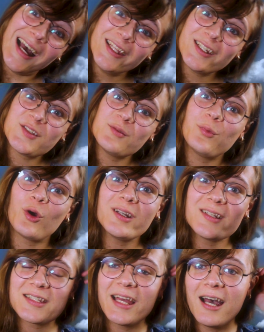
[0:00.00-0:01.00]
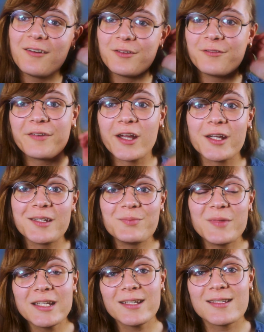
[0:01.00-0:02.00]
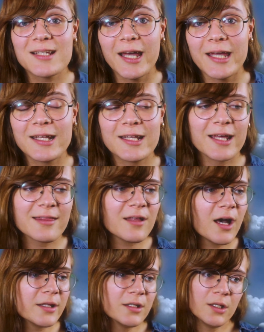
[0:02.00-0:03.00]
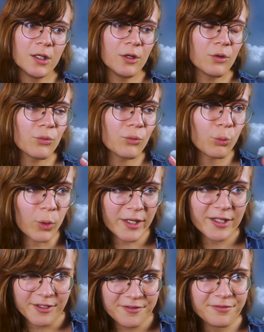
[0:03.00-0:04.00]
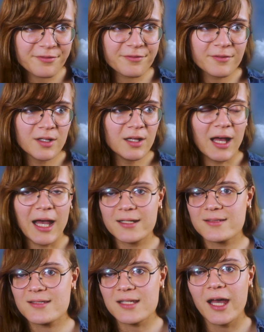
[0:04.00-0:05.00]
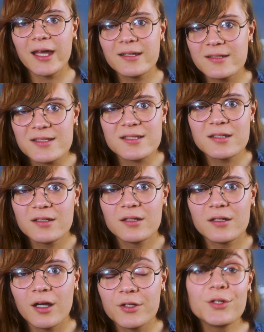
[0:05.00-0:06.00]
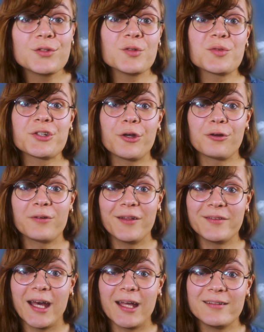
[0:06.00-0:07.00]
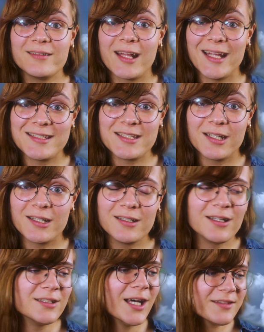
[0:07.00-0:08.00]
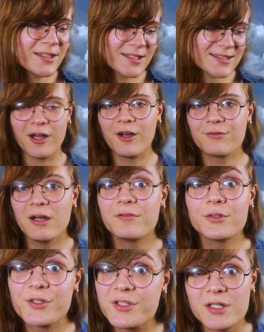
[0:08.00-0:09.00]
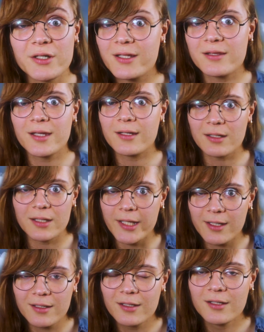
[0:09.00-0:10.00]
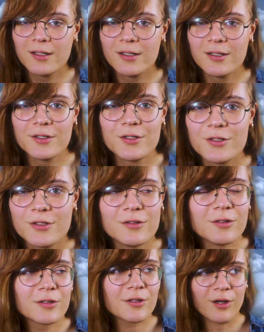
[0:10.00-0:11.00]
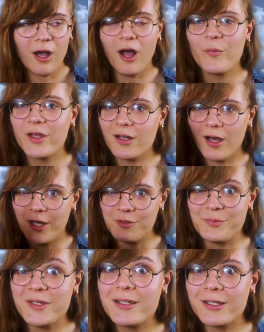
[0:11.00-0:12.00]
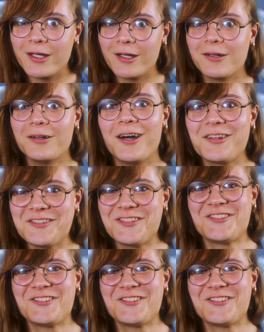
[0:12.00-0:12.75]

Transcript: I think it's important to have a varied media diet, and I thought, what if I designed a YouTube show around that that idea? And not that it's a revolutionary thing to like comment on media on